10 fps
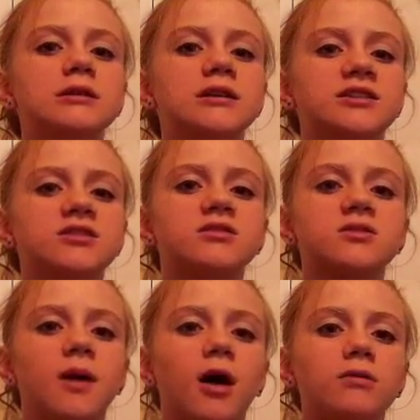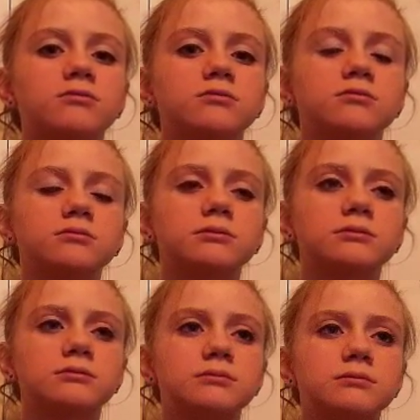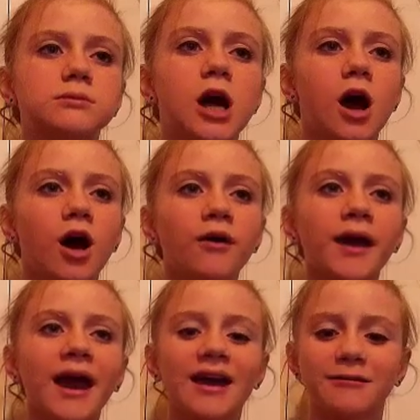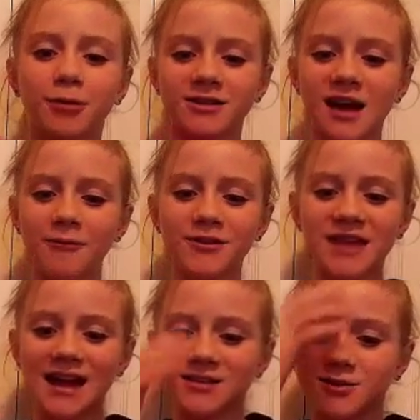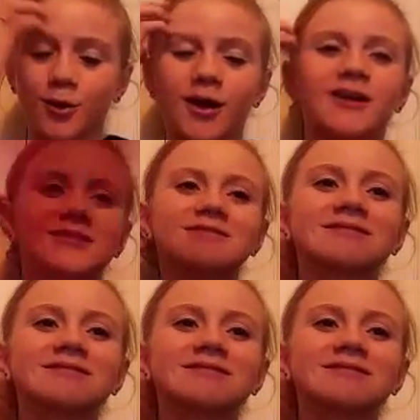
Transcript: it's too small. Okay, we're done with that tutorial.